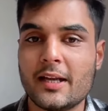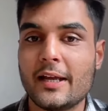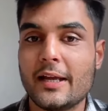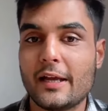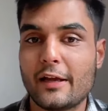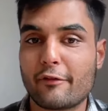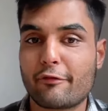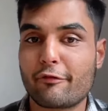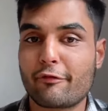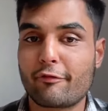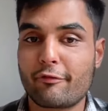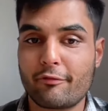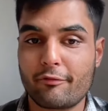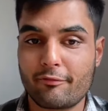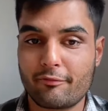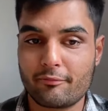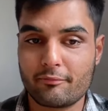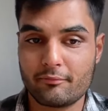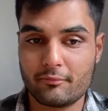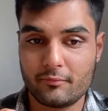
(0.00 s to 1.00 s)
If
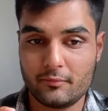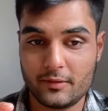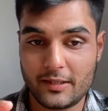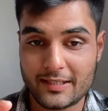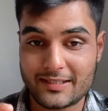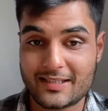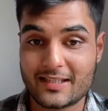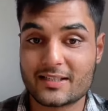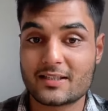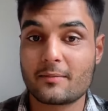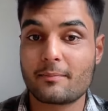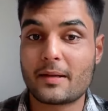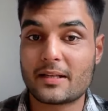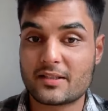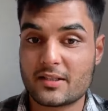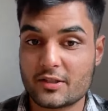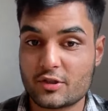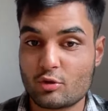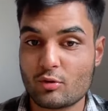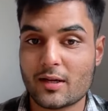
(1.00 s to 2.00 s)
this is the
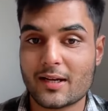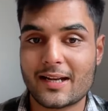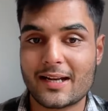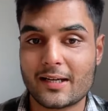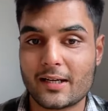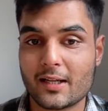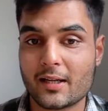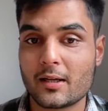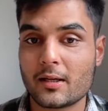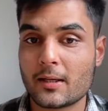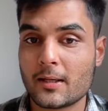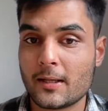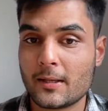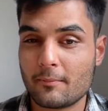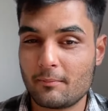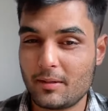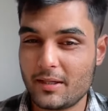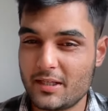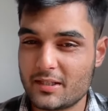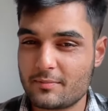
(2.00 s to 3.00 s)
message you are getting,
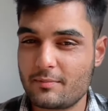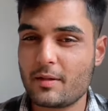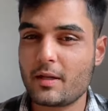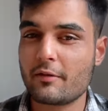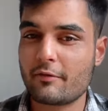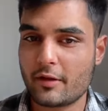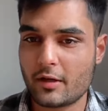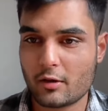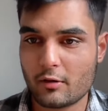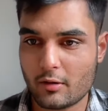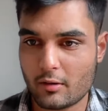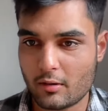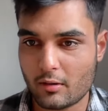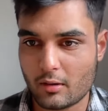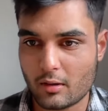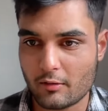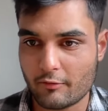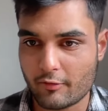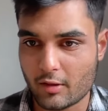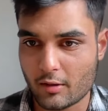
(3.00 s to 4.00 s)
please be aware
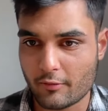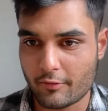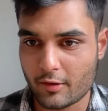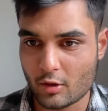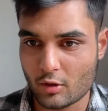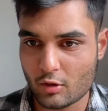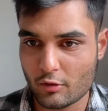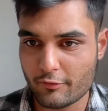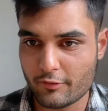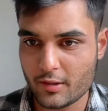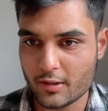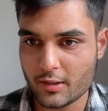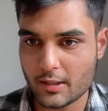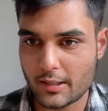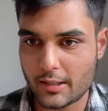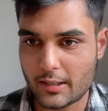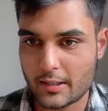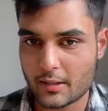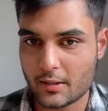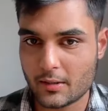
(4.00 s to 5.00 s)
of it,
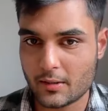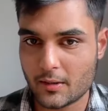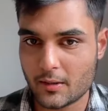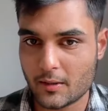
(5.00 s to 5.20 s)
and